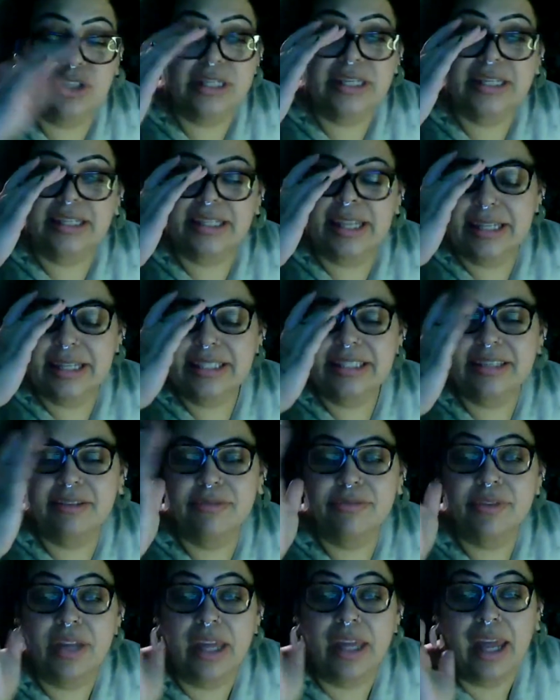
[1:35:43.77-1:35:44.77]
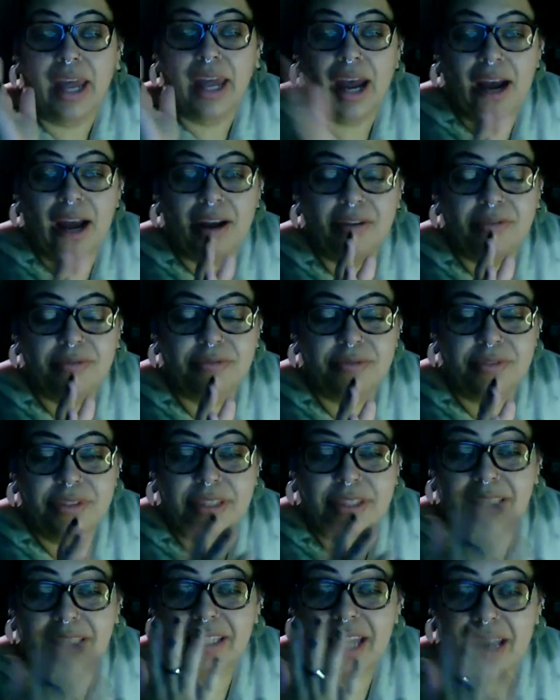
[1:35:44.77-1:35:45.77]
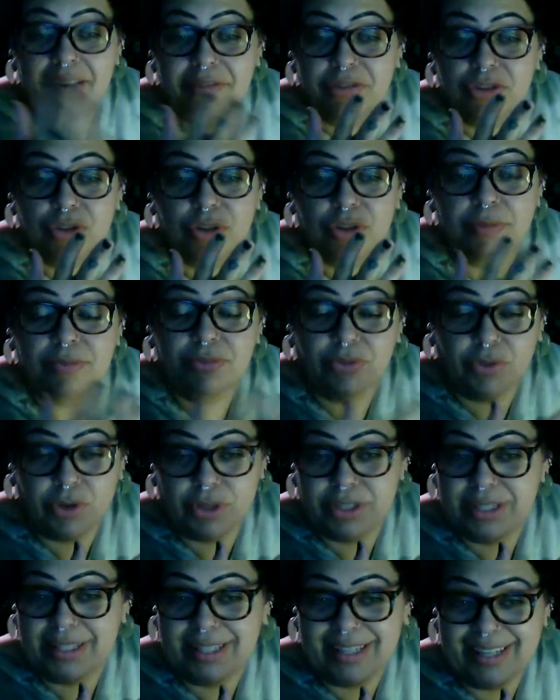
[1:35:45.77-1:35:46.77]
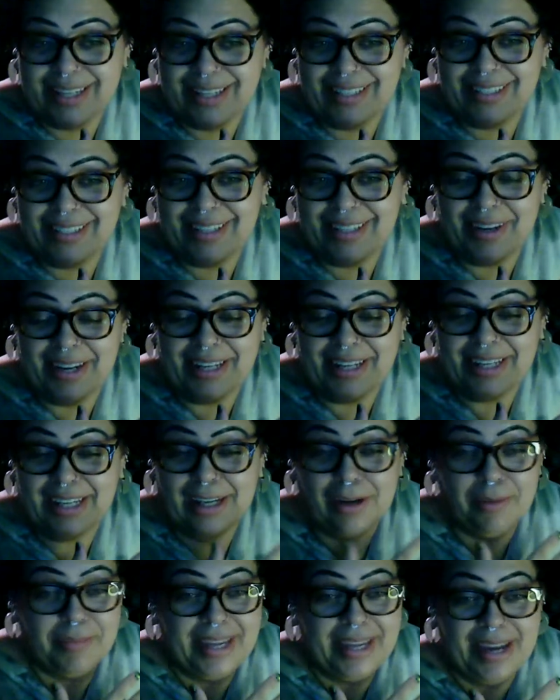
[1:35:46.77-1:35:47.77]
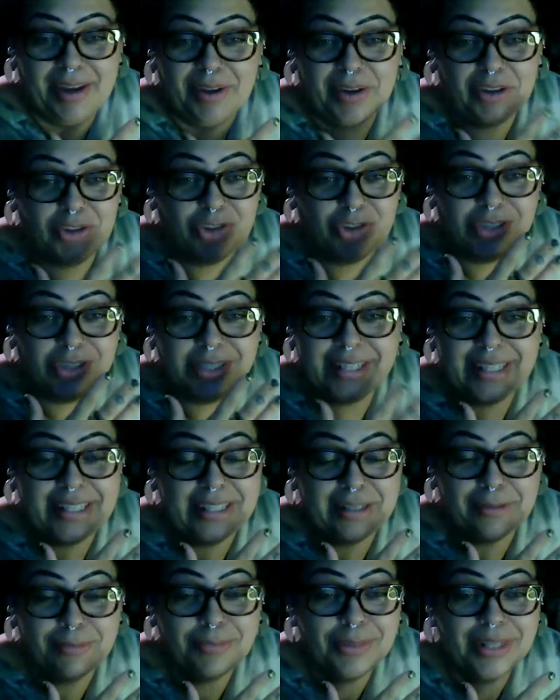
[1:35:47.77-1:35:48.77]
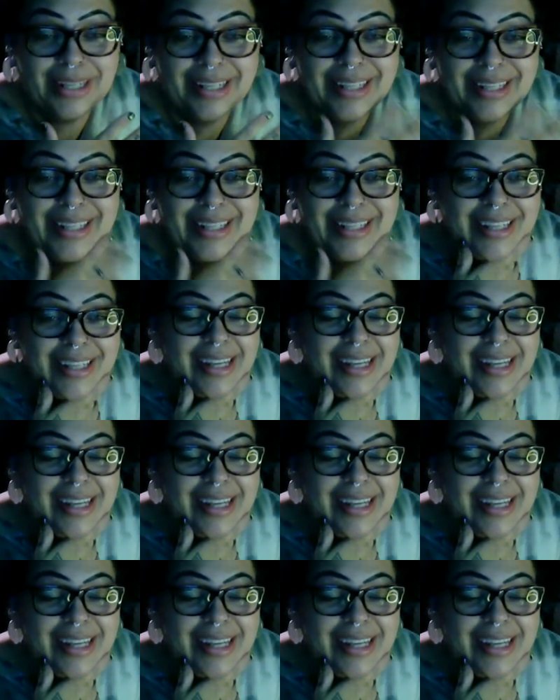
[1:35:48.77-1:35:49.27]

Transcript: collective of the live stream for tonight. All right, hear me out. I just needed a break.